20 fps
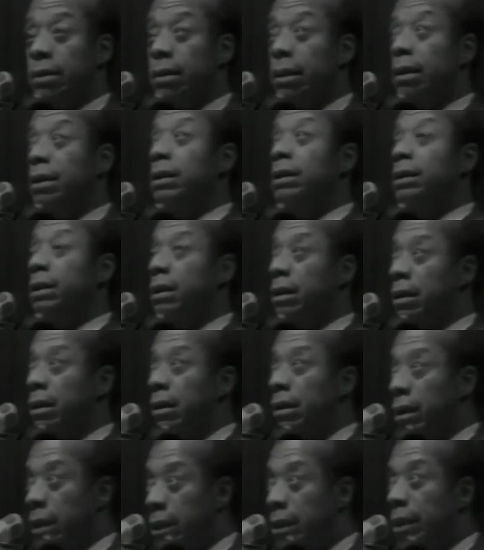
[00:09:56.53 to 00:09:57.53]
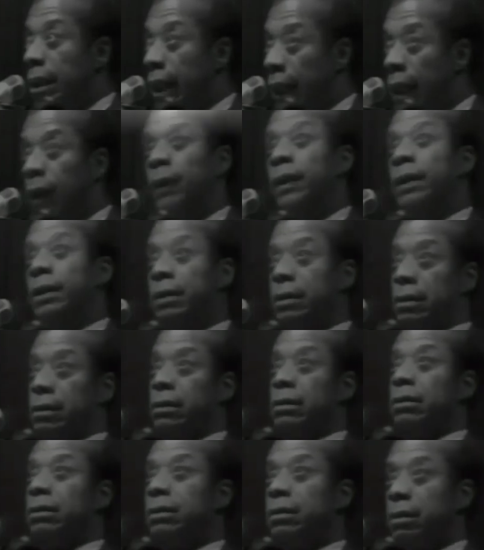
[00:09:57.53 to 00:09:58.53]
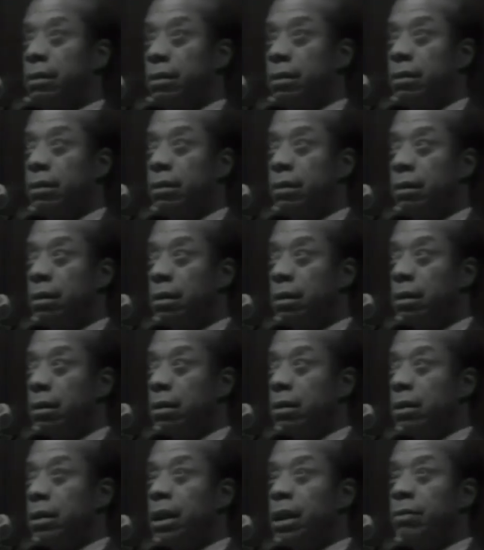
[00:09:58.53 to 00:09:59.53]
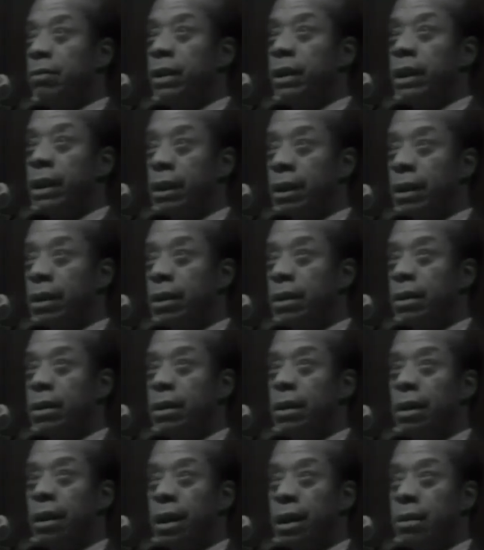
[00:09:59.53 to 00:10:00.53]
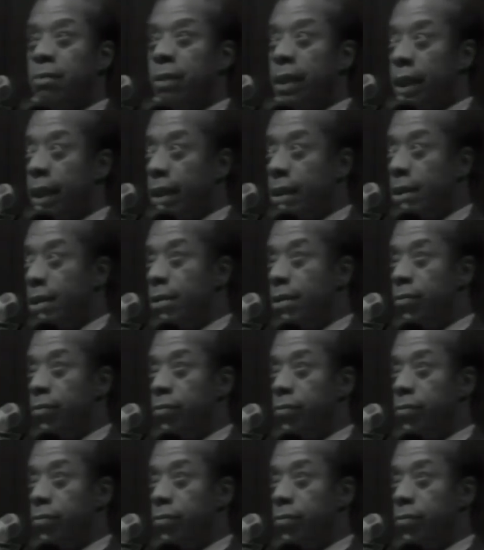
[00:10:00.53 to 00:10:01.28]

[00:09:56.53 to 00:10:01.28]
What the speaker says: until this hour, to keep the nigger in his place.